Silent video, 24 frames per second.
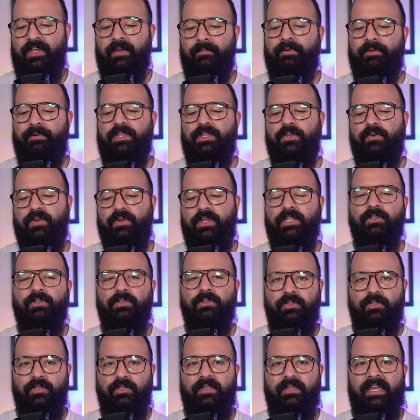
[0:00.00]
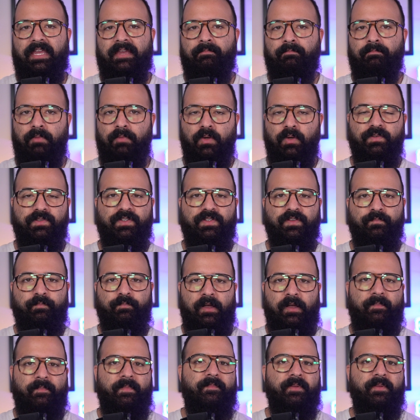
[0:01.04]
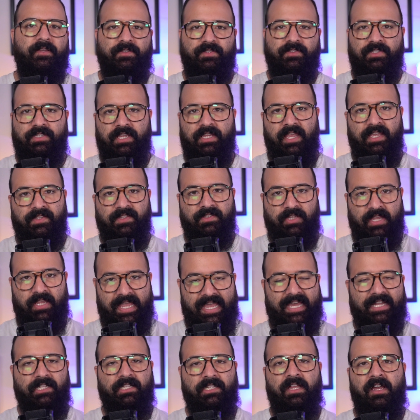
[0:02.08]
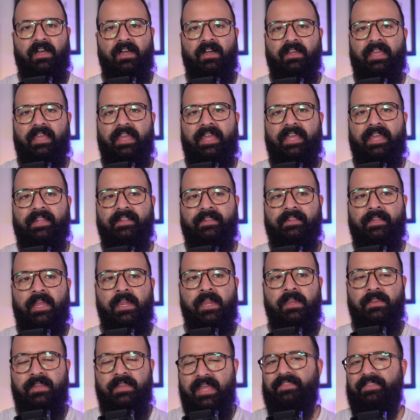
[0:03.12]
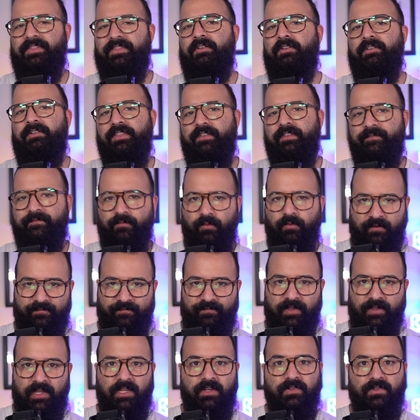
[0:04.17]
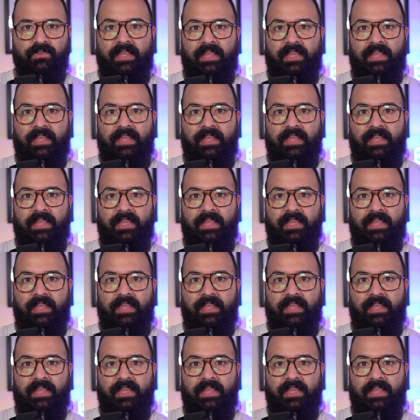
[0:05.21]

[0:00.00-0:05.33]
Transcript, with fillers: but you can look at most of Baume et Mercier's catalog and they're in the 4 figures.